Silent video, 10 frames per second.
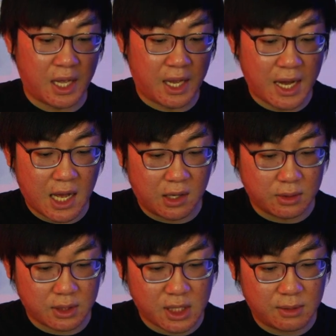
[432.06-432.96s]
And now,
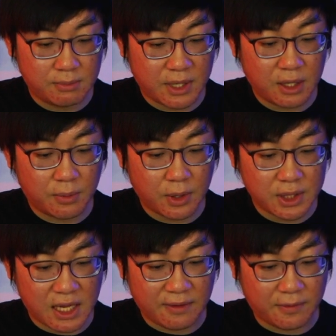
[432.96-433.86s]
some
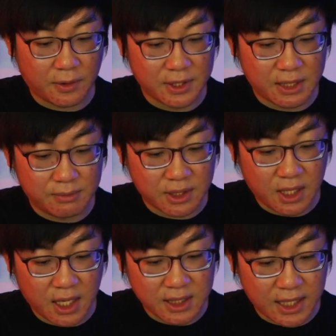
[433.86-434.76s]
motherboards have 4 DIMM
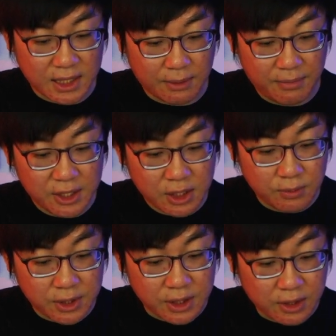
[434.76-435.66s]
slots, as I mentioned,
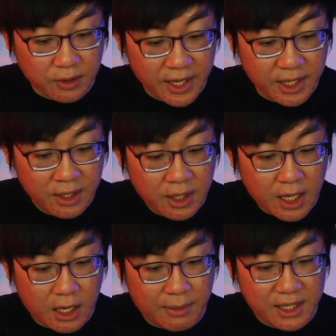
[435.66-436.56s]
which is great.
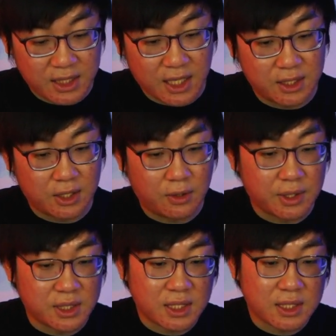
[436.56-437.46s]
I decided to go
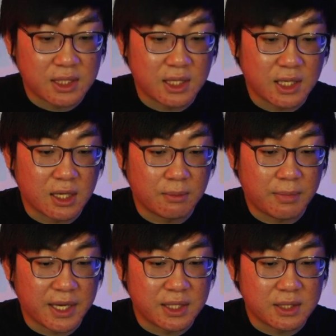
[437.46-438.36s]
with a 16
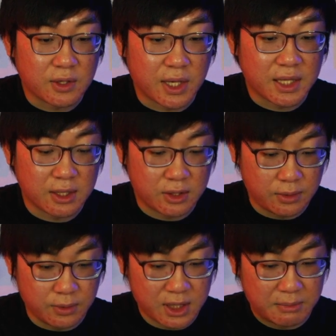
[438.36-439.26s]
gigabytes, so I think
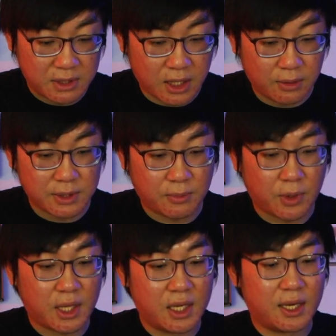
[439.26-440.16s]
2 DIMM slot was more
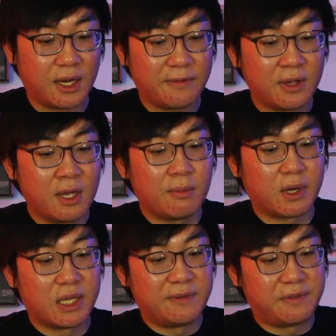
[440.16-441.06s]
than enough.
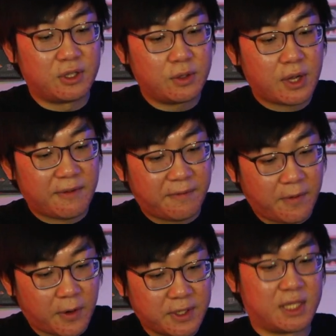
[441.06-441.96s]
But if you do have
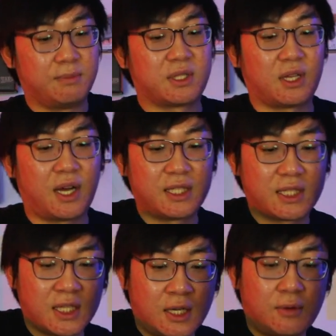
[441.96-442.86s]
4 DIMM
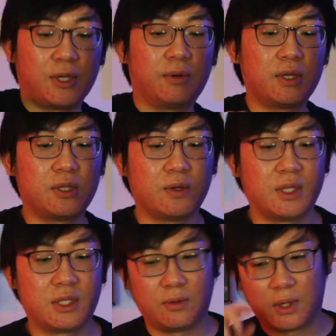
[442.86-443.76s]
slots, what you want to do
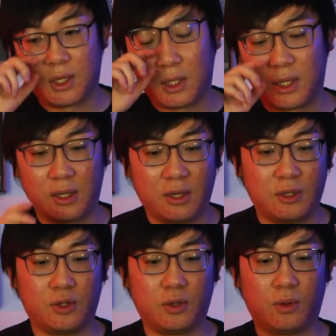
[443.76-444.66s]
is you want to
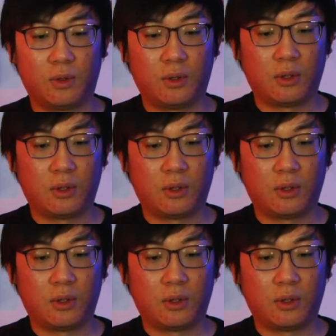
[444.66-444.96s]
do